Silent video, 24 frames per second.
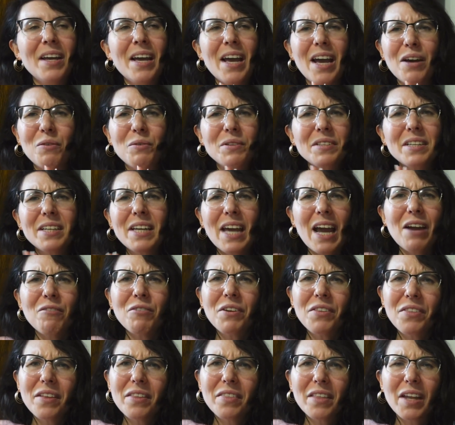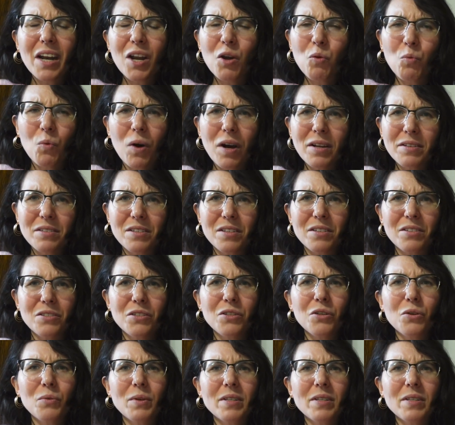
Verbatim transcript: And was like everything that I wanted too.